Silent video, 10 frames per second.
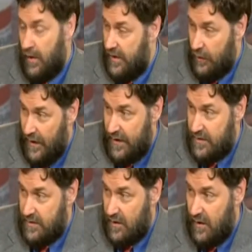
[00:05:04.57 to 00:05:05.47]
the drug
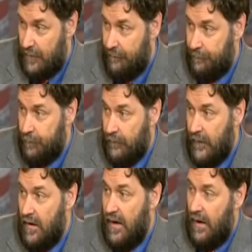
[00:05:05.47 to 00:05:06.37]
interactions are,
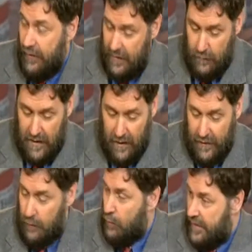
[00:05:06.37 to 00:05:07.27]
how
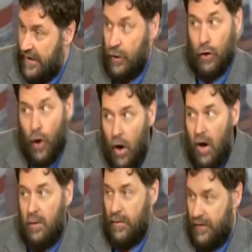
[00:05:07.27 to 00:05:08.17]
they get
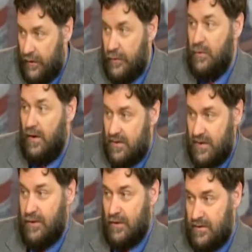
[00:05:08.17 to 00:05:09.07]
along with other
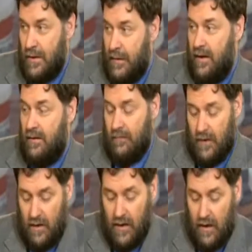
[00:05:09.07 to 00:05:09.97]
drugs in your stomach.
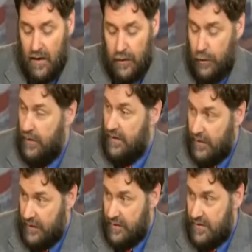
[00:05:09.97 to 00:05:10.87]
You
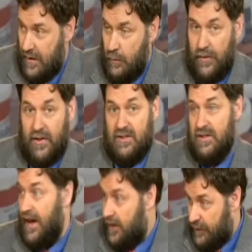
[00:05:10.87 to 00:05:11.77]
need to understand what the
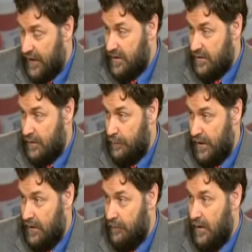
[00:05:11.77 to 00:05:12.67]
side effects could
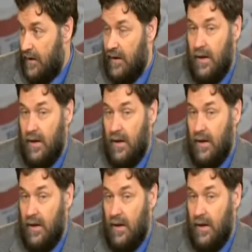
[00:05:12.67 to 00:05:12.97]
be,